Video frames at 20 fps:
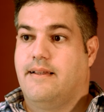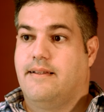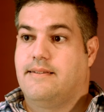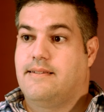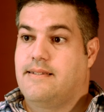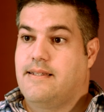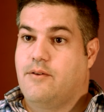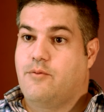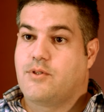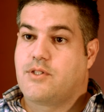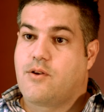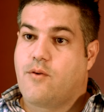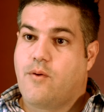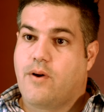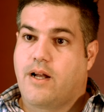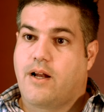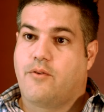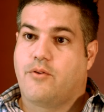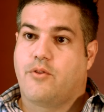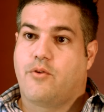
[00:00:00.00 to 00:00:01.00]
see what's
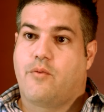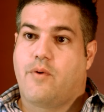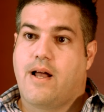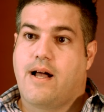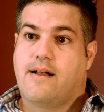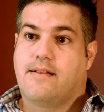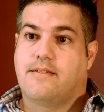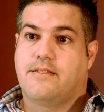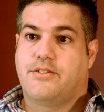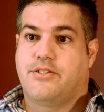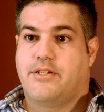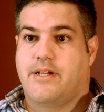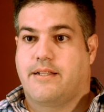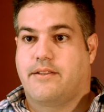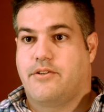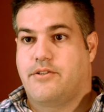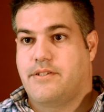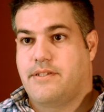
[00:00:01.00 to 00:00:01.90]
going on with the routes, check their